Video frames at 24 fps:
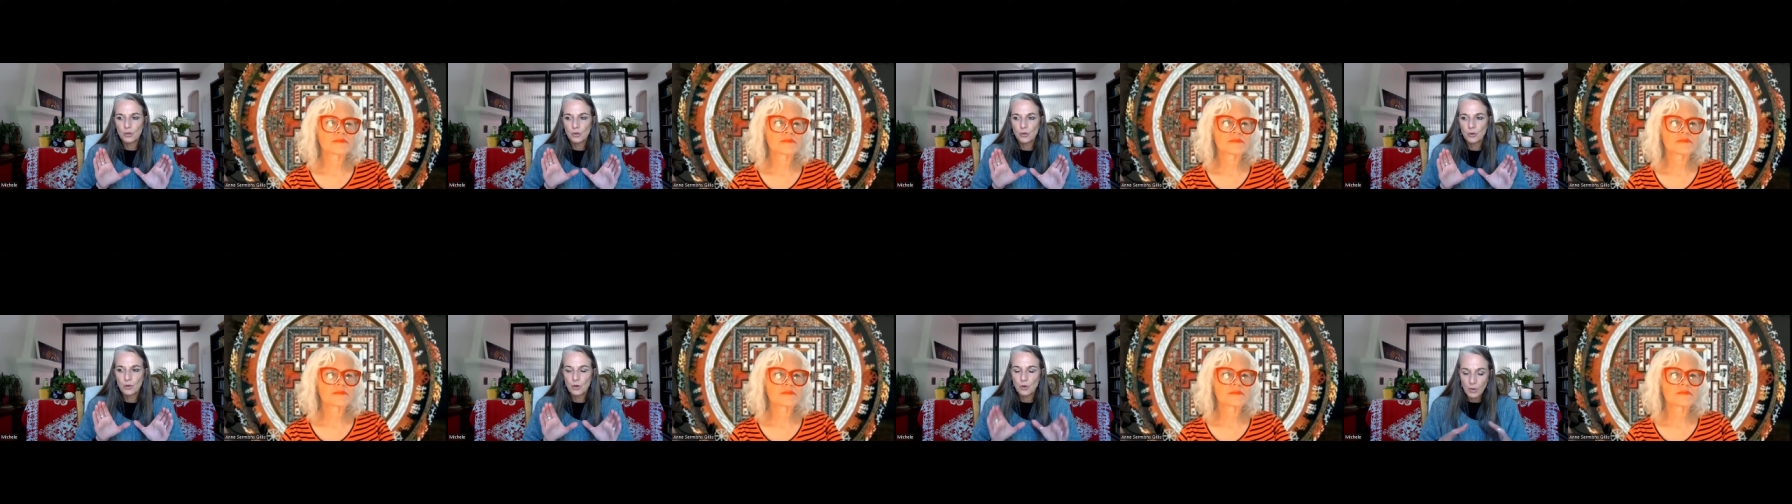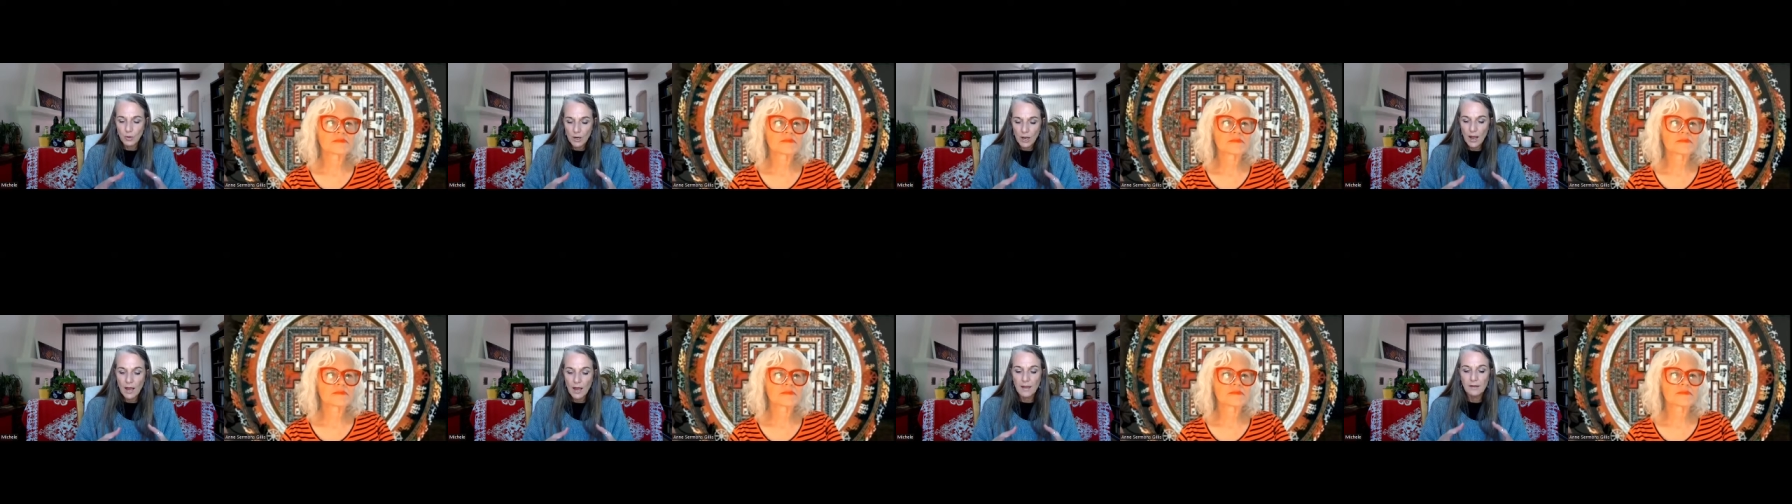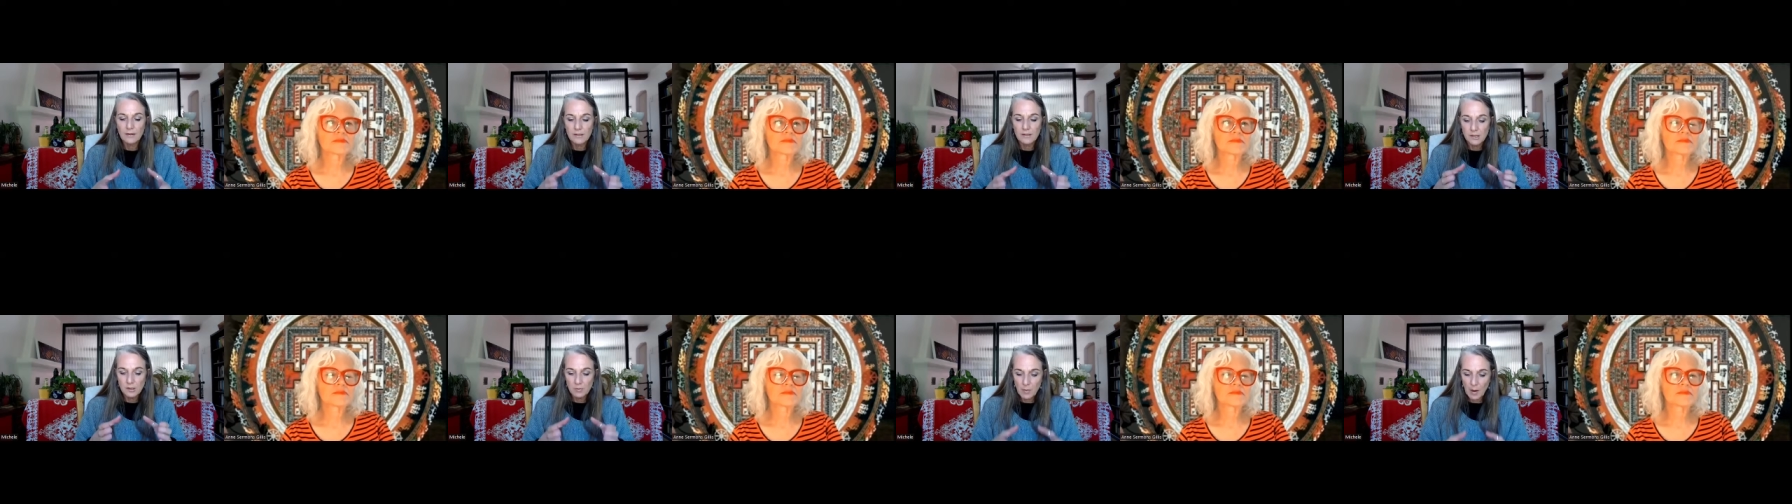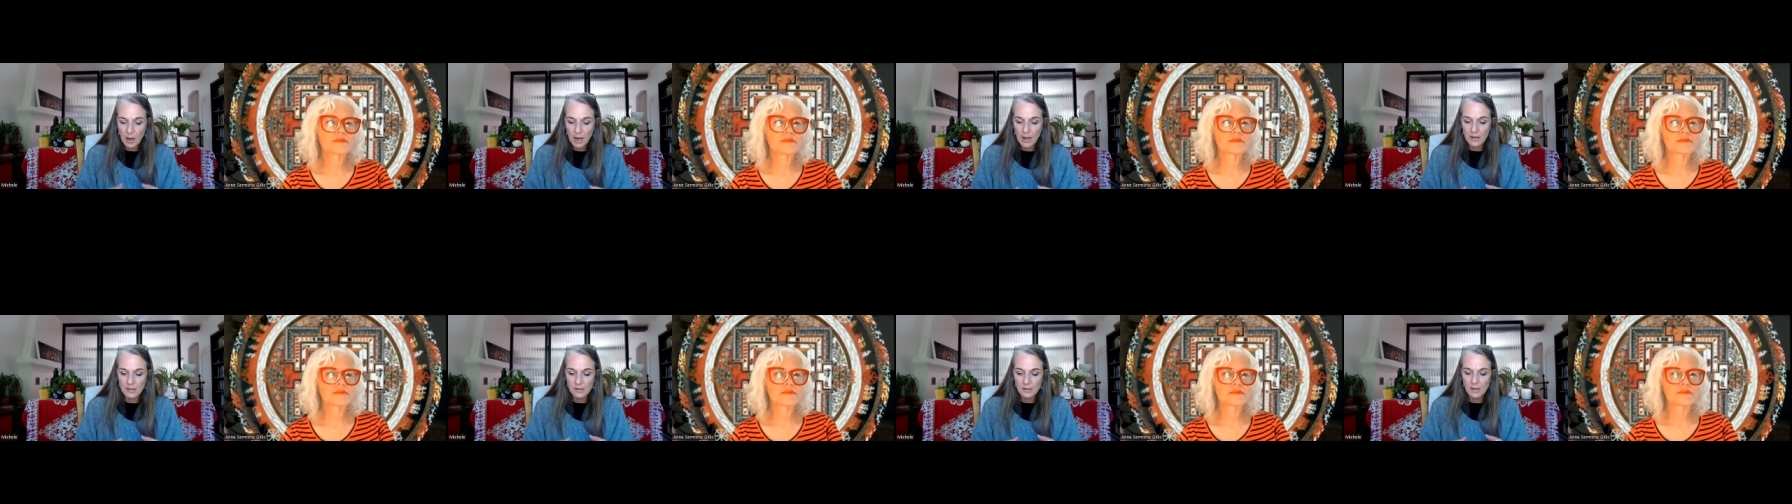create
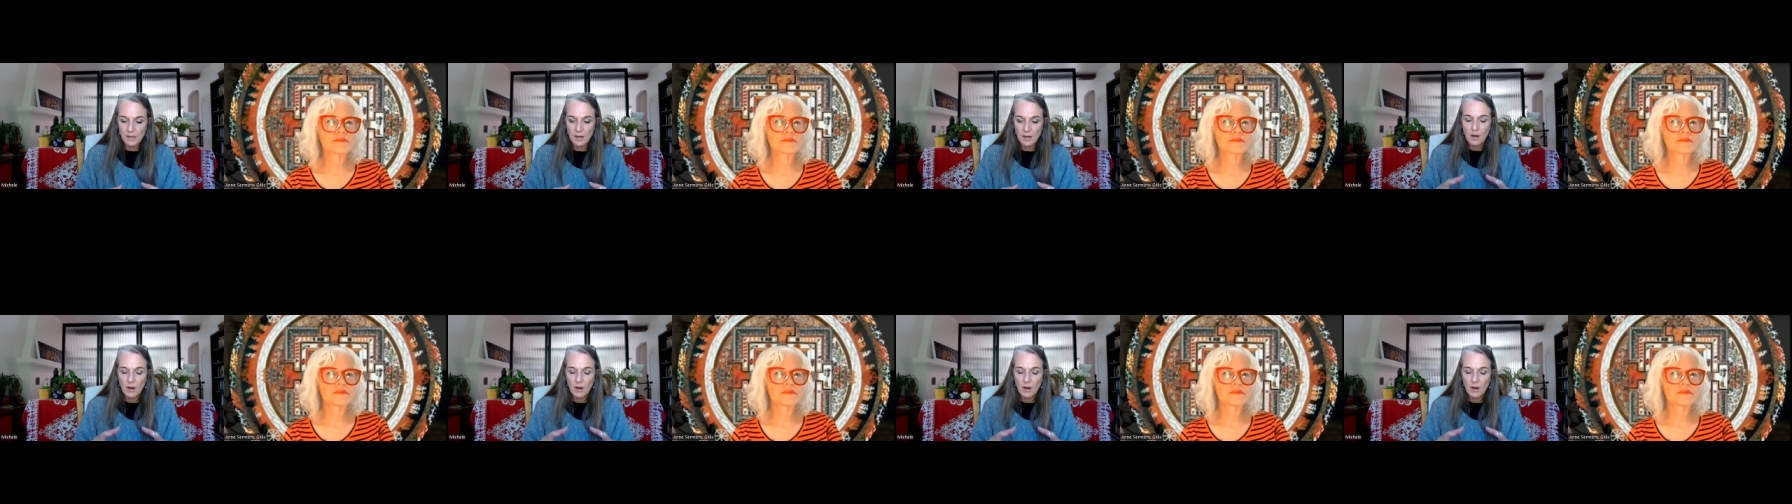space